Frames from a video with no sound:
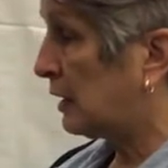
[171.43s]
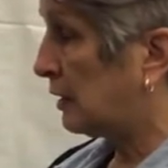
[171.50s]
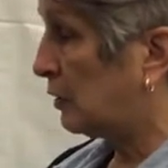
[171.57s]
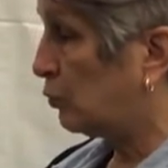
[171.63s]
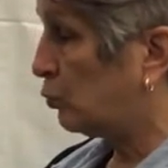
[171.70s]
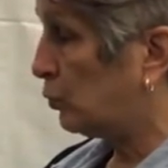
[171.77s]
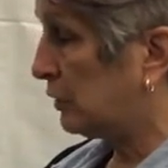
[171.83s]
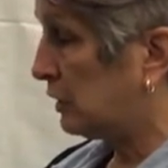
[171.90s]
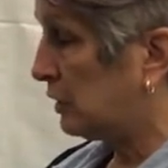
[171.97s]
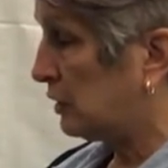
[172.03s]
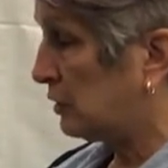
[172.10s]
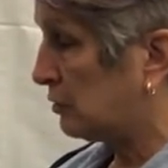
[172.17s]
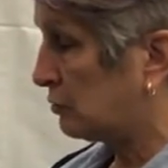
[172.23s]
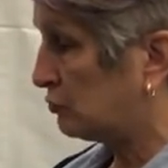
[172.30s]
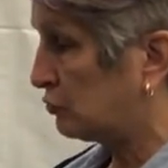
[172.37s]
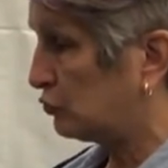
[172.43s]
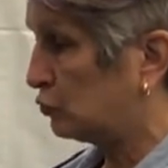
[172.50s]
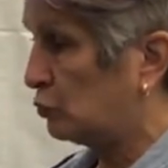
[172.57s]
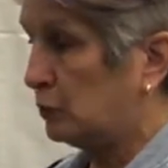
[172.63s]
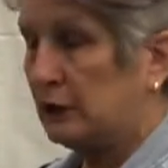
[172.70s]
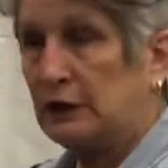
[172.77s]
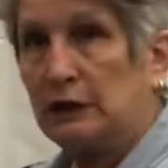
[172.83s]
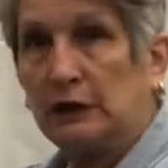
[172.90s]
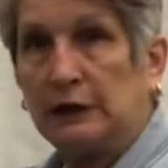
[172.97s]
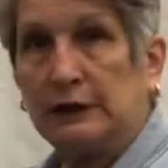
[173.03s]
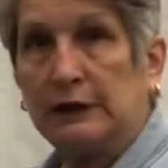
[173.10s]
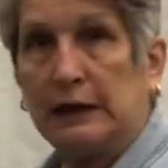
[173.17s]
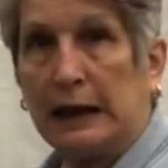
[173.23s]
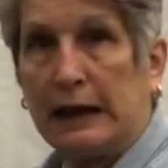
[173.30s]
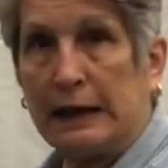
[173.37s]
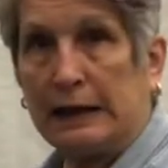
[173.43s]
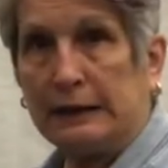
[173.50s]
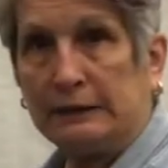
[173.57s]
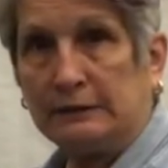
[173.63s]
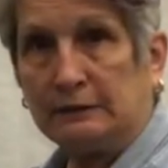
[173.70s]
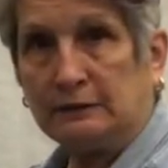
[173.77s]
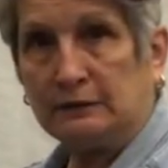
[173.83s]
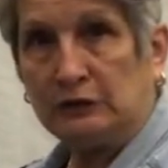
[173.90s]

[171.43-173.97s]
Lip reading: a weird squiggly line.